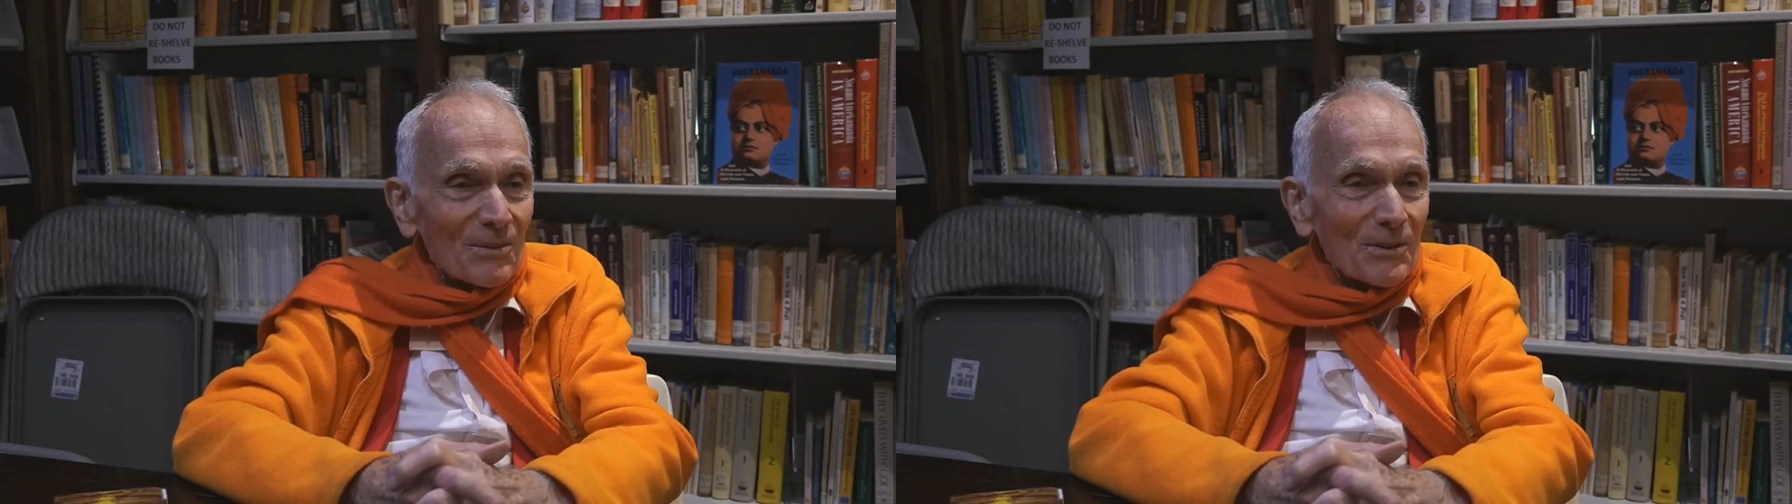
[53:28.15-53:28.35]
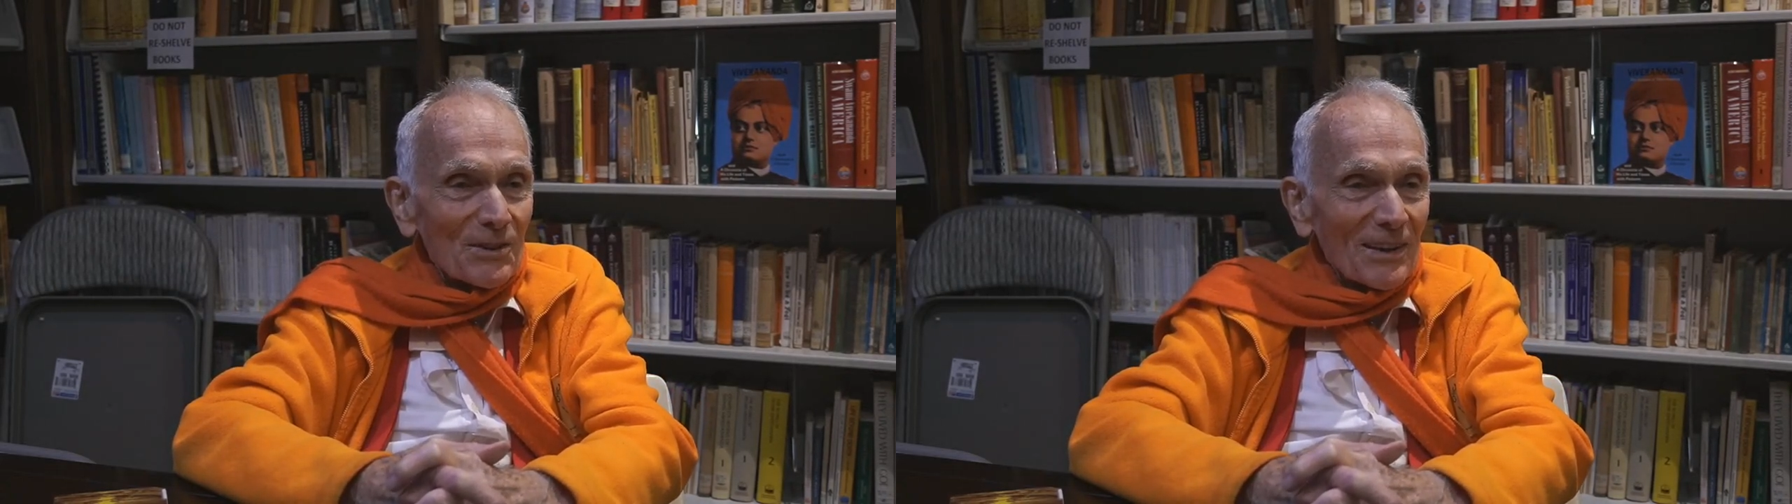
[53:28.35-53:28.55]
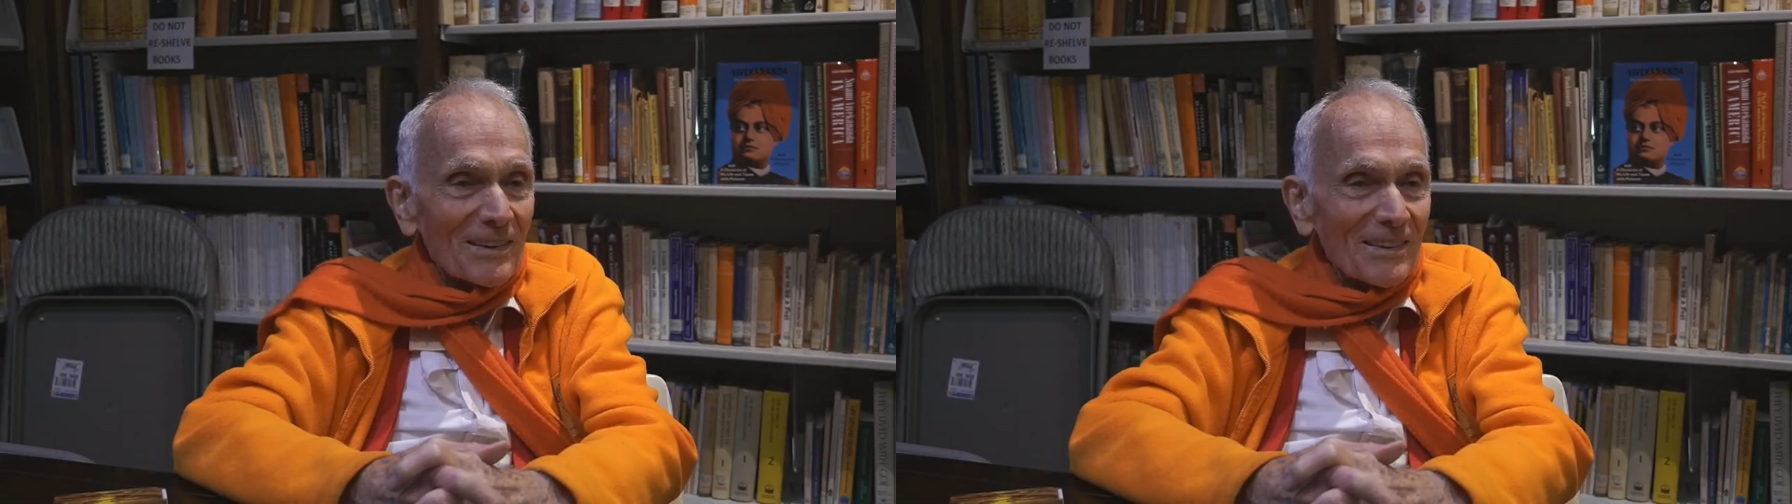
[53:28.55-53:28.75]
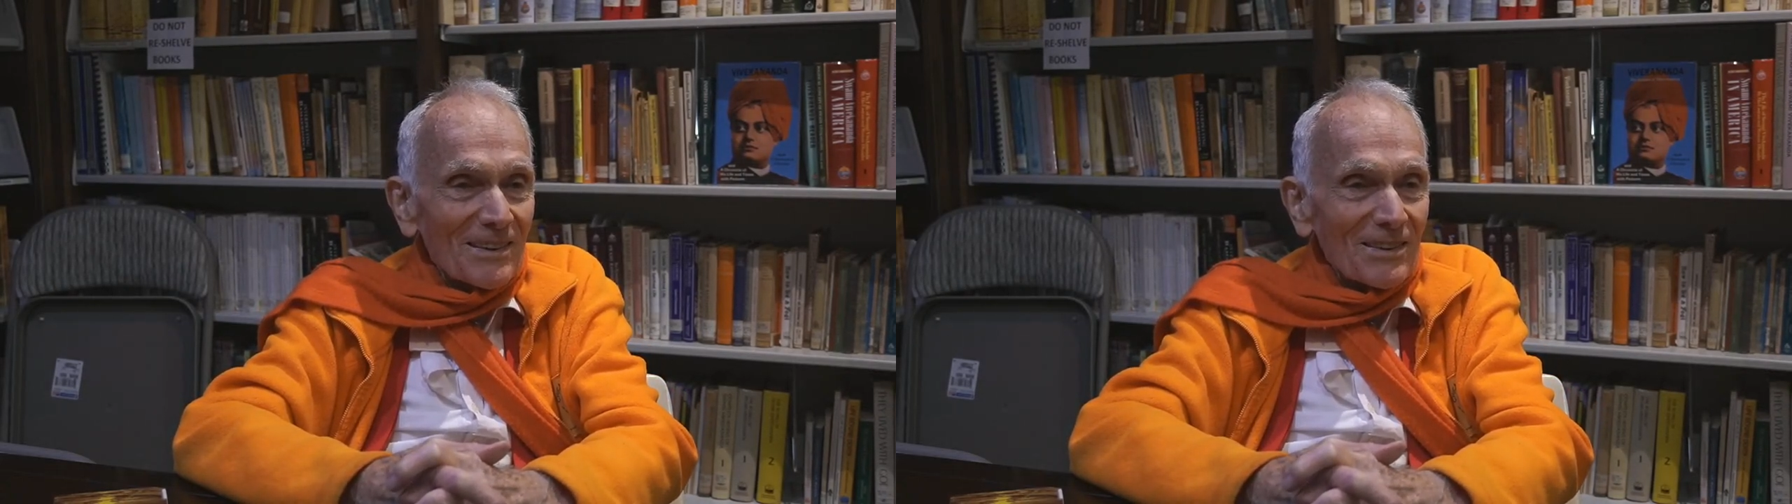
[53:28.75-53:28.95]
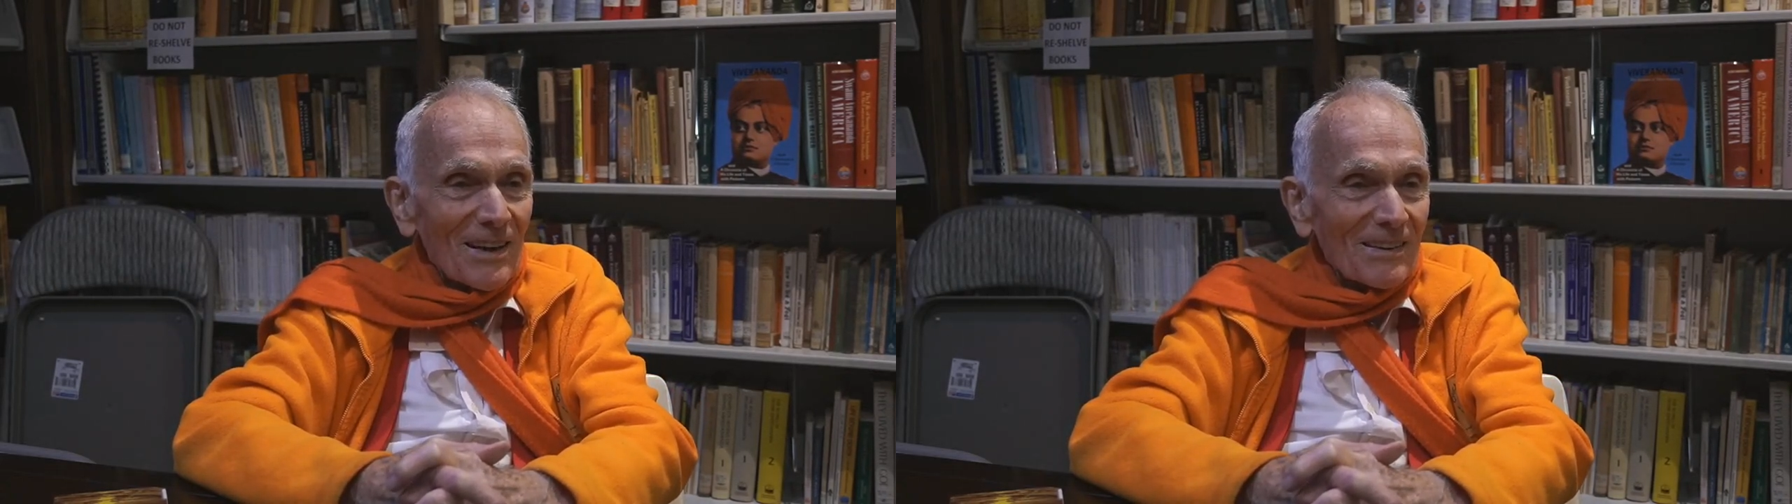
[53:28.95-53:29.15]
was saying
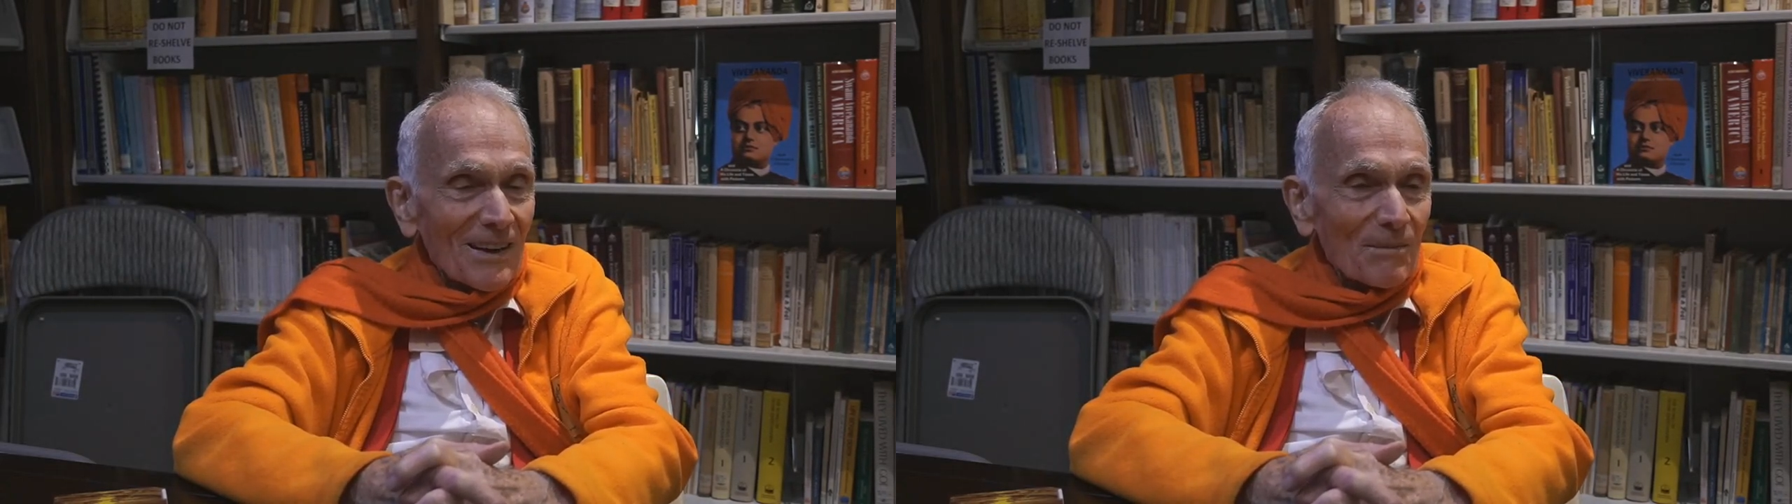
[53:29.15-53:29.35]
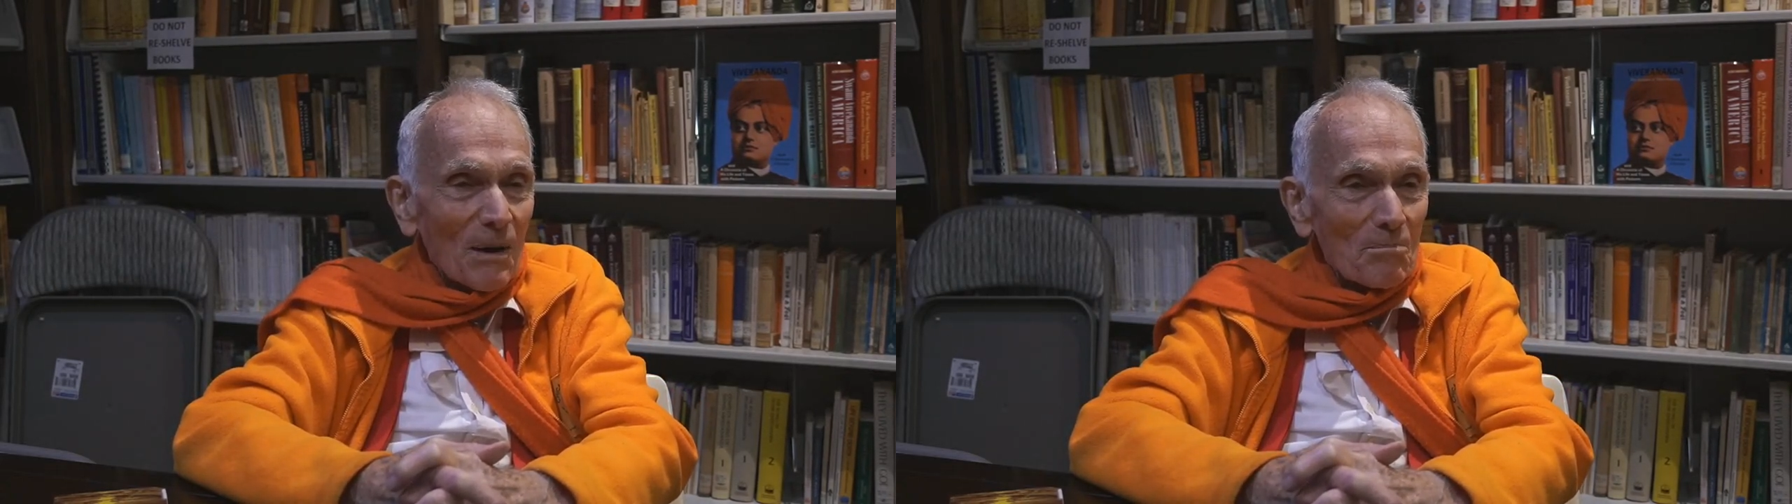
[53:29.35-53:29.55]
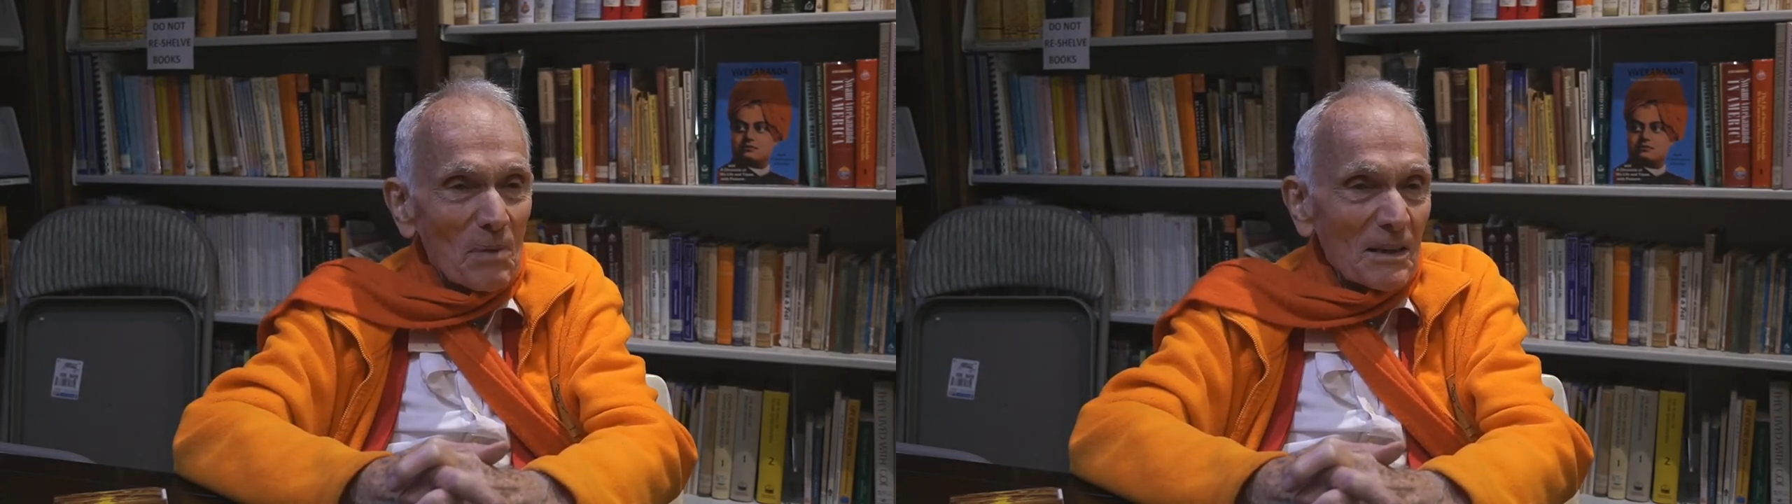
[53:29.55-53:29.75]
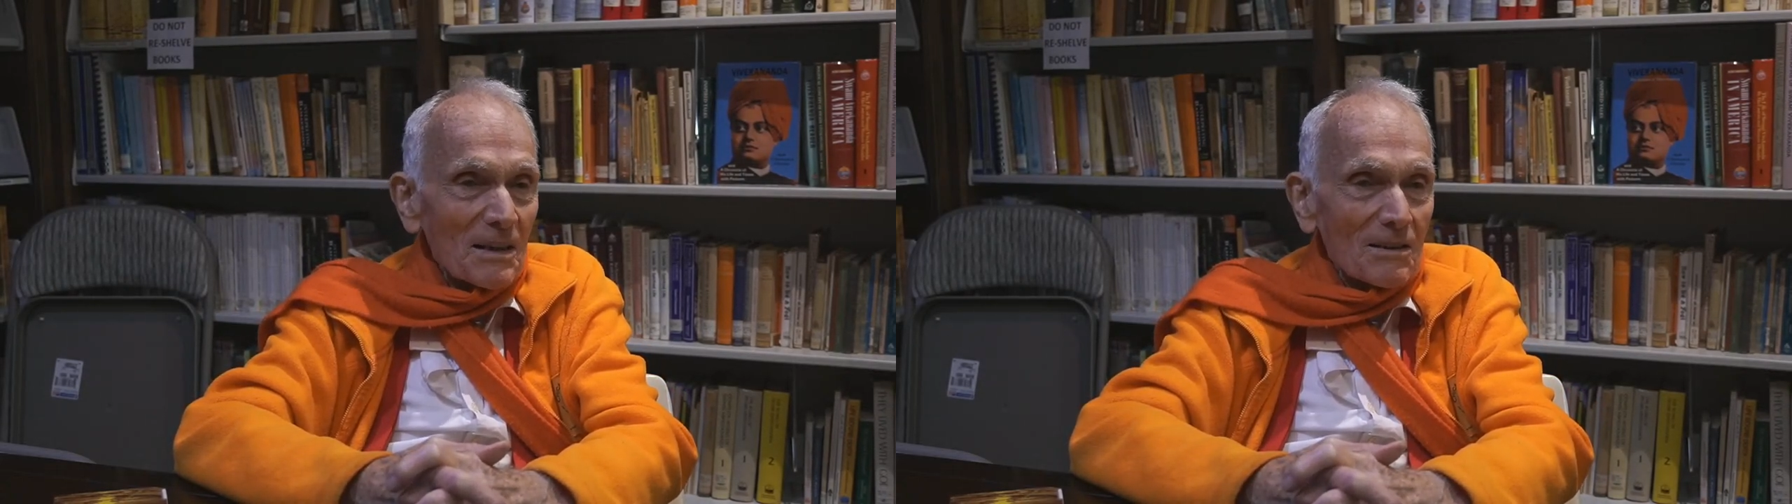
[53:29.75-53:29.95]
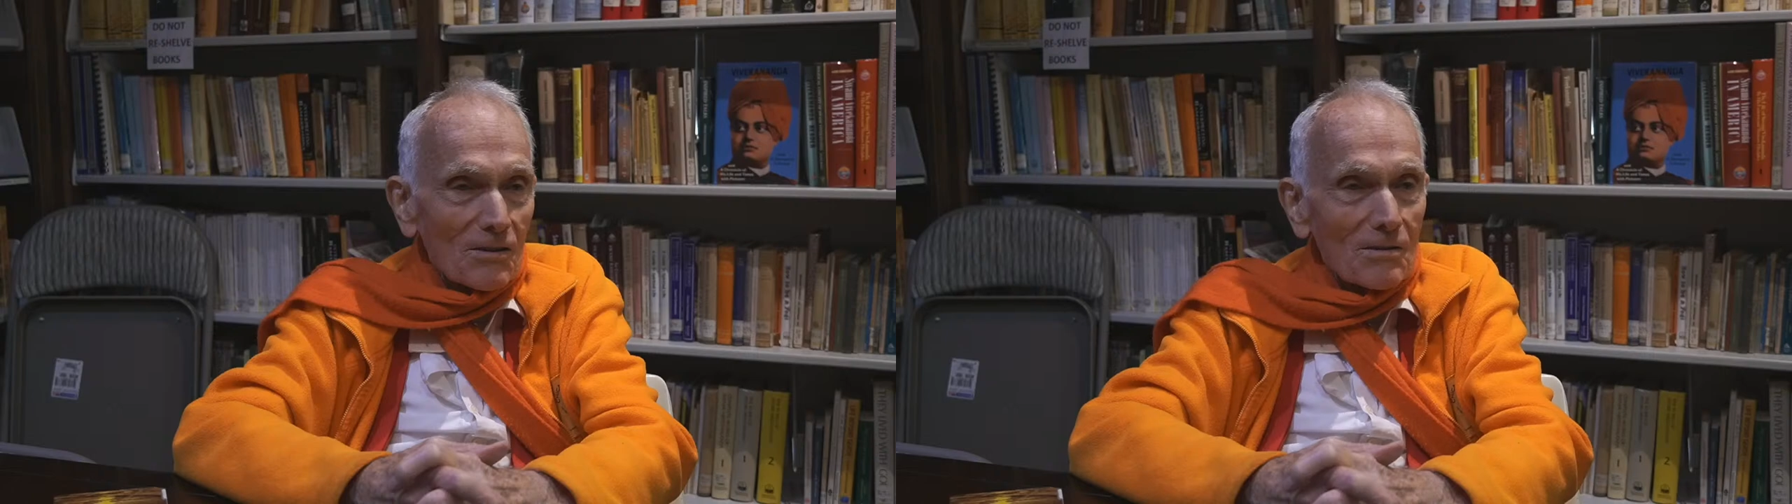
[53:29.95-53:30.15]
it's none of my
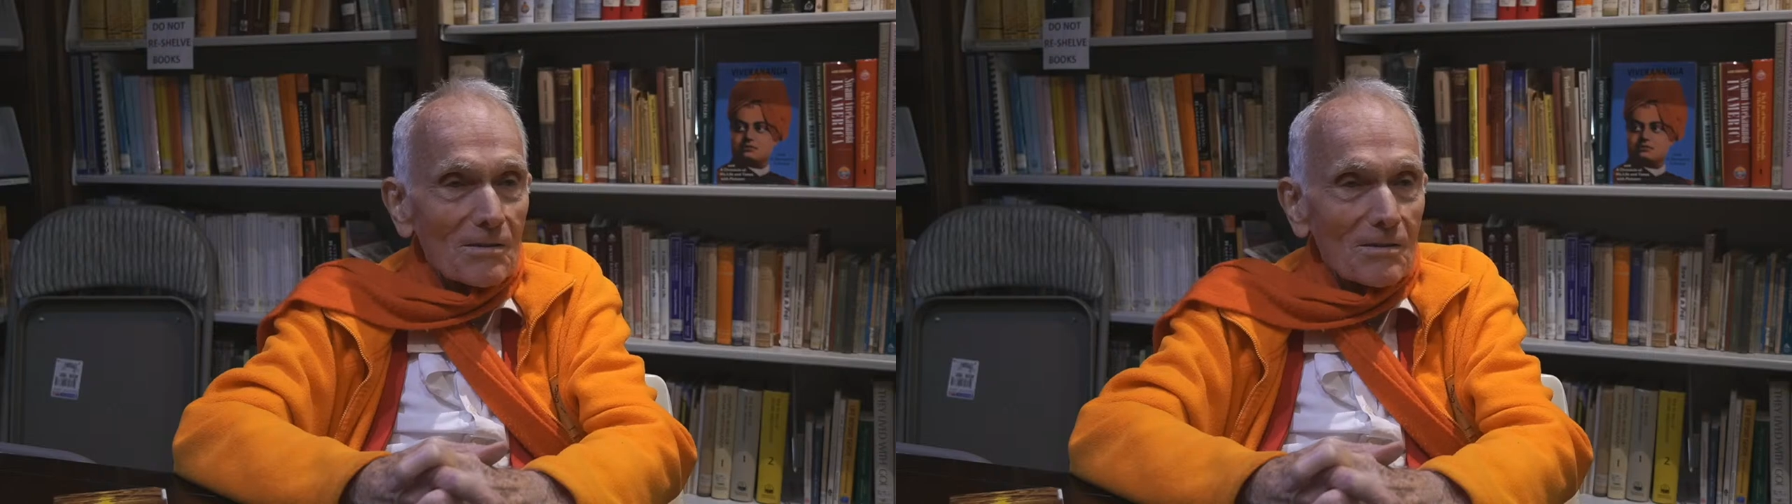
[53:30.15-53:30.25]
business.